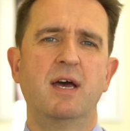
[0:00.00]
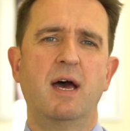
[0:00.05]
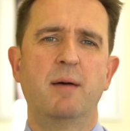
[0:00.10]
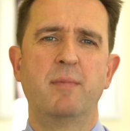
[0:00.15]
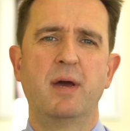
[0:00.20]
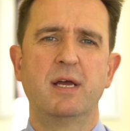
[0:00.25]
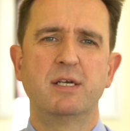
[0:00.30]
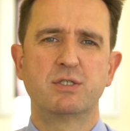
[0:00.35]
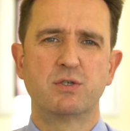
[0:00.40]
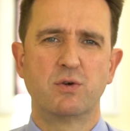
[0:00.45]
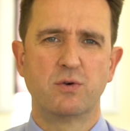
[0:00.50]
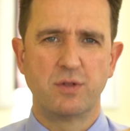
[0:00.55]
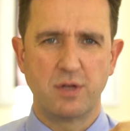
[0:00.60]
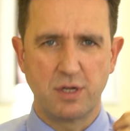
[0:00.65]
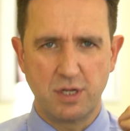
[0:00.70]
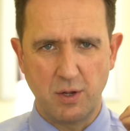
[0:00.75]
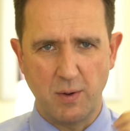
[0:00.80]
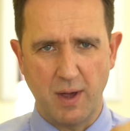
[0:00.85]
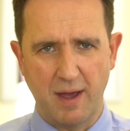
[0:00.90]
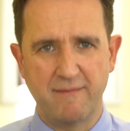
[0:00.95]
And make sure that
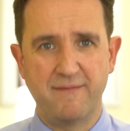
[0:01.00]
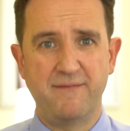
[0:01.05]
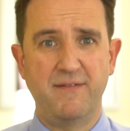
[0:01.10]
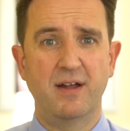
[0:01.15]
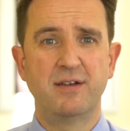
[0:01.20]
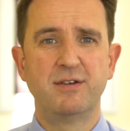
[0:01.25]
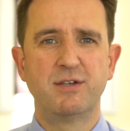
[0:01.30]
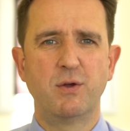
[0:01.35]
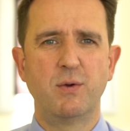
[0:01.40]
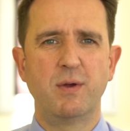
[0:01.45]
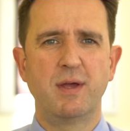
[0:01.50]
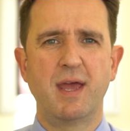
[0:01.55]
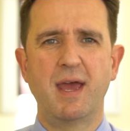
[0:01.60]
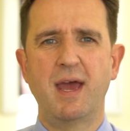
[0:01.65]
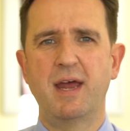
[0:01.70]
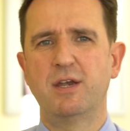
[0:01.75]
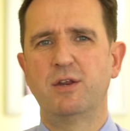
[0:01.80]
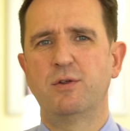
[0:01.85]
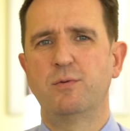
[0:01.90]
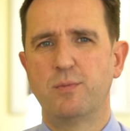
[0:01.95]
you have fun doing it
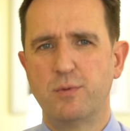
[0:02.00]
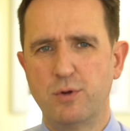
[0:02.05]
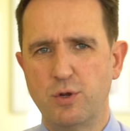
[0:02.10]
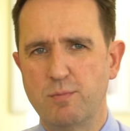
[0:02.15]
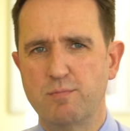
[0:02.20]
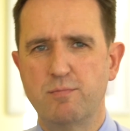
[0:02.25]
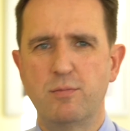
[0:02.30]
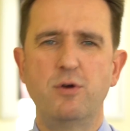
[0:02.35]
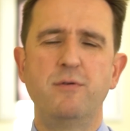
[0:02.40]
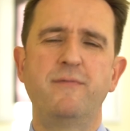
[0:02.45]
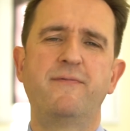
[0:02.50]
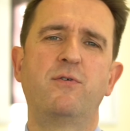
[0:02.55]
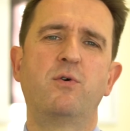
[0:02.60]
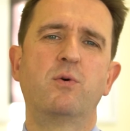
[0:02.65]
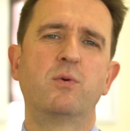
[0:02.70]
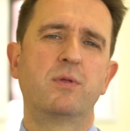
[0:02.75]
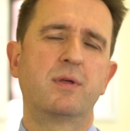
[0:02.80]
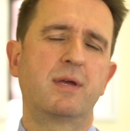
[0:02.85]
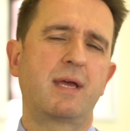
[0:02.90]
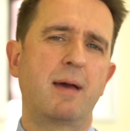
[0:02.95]
and you move
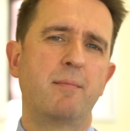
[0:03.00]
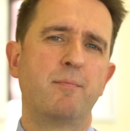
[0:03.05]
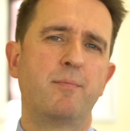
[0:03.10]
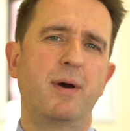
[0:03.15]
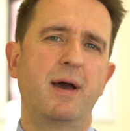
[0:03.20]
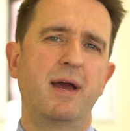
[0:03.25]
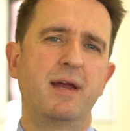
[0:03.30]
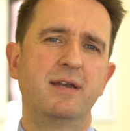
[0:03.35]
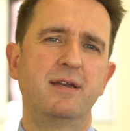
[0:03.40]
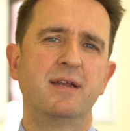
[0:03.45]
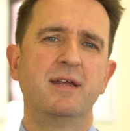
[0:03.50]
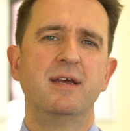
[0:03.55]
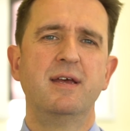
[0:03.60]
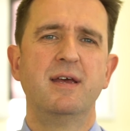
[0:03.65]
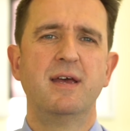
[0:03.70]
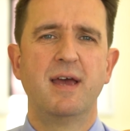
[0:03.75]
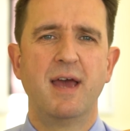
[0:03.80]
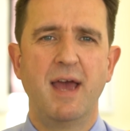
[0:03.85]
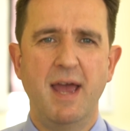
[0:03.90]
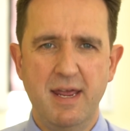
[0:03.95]
forward with the campaign,
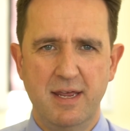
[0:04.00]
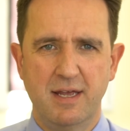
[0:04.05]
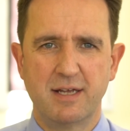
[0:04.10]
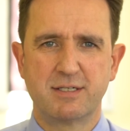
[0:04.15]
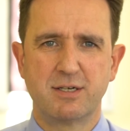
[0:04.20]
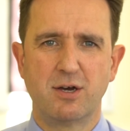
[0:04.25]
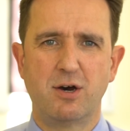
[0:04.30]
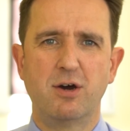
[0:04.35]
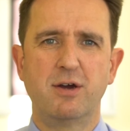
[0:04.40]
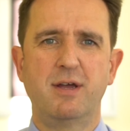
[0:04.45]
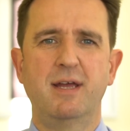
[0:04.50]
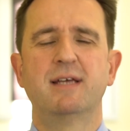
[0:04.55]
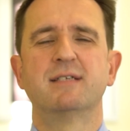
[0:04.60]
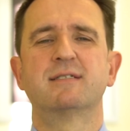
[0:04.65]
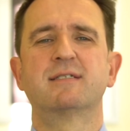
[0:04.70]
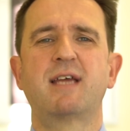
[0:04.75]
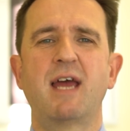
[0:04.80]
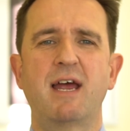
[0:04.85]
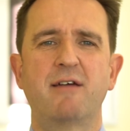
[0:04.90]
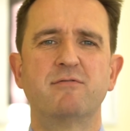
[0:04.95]
hit your targets,
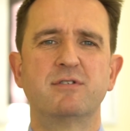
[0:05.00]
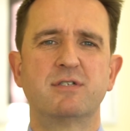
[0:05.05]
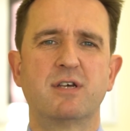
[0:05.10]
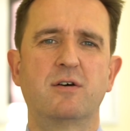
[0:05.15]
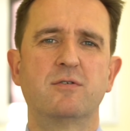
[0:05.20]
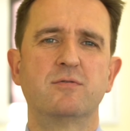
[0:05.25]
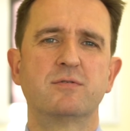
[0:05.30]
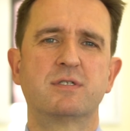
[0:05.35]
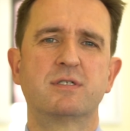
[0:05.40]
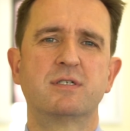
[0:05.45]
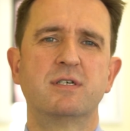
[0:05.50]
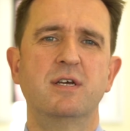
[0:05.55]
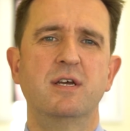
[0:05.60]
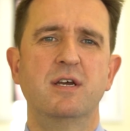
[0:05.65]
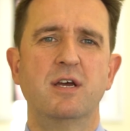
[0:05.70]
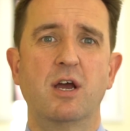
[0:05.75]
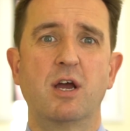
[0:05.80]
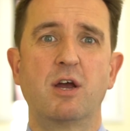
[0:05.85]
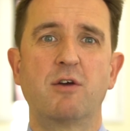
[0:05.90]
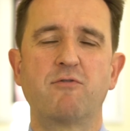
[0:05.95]
get results,
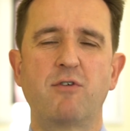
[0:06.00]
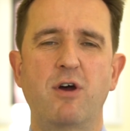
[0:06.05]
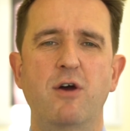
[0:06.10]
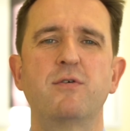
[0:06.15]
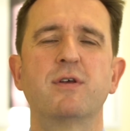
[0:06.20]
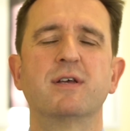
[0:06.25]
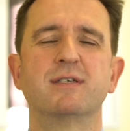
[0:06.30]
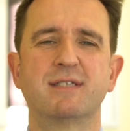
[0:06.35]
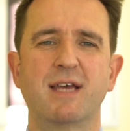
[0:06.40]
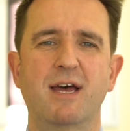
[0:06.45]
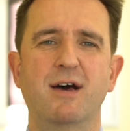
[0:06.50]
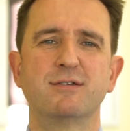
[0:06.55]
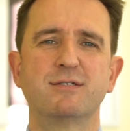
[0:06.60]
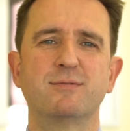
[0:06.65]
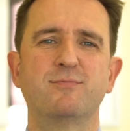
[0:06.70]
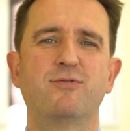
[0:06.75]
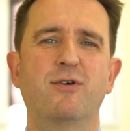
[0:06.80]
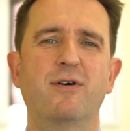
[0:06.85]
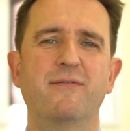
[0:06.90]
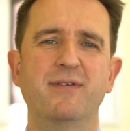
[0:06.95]
and grow your sales and
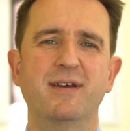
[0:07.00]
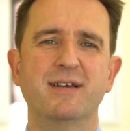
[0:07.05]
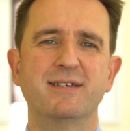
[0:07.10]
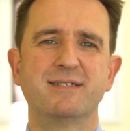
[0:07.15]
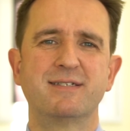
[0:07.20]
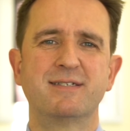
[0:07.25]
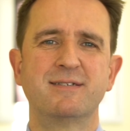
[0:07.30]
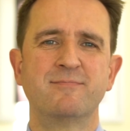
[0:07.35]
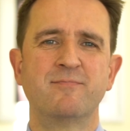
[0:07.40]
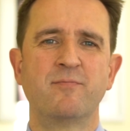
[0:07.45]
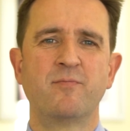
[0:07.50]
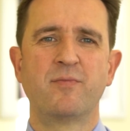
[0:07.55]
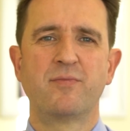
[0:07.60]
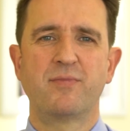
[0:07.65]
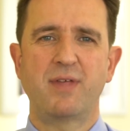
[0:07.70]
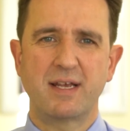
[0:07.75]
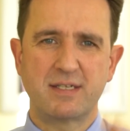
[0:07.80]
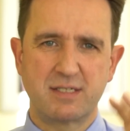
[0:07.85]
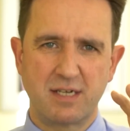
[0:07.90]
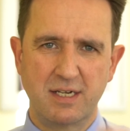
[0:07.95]
profits.
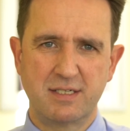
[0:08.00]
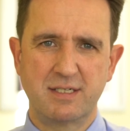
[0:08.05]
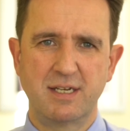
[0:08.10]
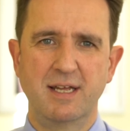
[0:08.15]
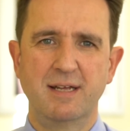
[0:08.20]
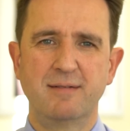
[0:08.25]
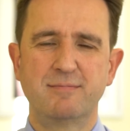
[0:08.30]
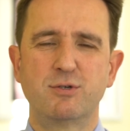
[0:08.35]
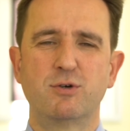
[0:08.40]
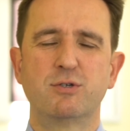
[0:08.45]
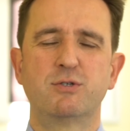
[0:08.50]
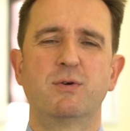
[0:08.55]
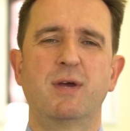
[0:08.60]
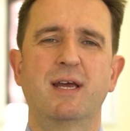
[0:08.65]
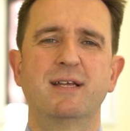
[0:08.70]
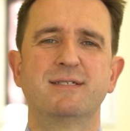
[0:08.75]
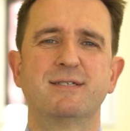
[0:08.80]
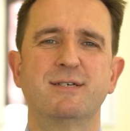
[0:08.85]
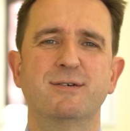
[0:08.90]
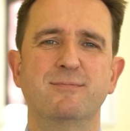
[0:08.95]
Thanks for listening. Talk to you
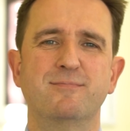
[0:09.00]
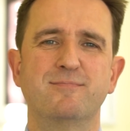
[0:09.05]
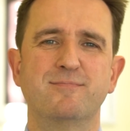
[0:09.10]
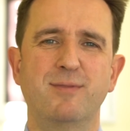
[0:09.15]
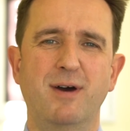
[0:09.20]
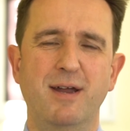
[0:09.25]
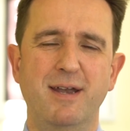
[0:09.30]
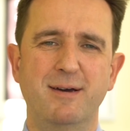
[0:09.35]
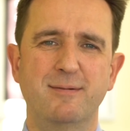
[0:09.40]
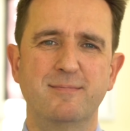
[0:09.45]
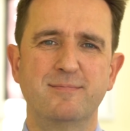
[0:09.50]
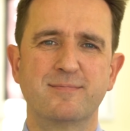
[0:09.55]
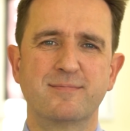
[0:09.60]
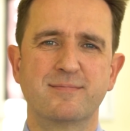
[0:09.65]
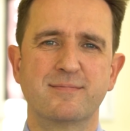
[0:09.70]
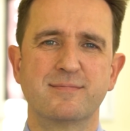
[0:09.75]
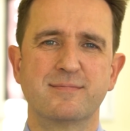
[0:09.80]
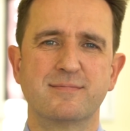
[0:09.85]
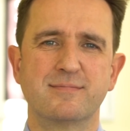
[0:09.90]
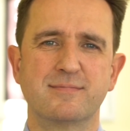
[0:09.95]
again soon. Bye now.
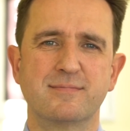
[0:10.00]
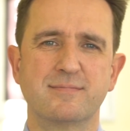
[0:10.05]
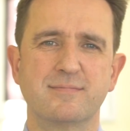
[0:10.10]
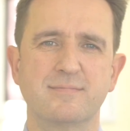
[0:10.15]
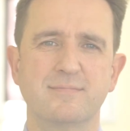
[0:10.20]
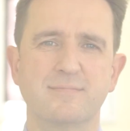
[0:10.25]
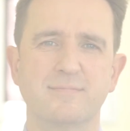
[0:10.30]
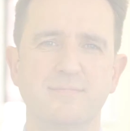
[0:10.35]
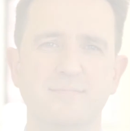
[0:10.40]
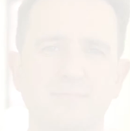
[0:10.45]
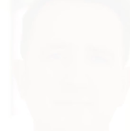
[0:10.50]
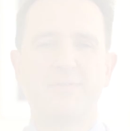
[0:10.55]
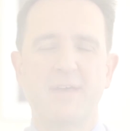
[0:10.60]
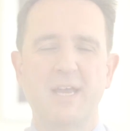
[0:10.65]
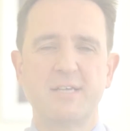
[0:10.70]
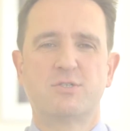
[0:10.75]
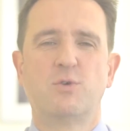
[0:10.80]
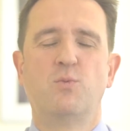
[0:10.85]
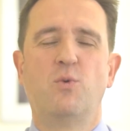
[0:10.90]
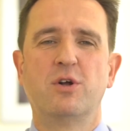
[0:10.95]
So
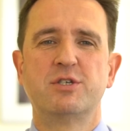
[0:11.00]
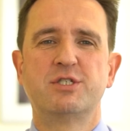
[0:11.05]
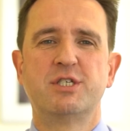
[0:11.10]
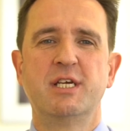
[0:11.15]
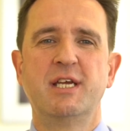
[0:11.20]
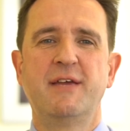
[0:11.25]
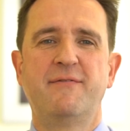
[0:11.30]
thanks for watching.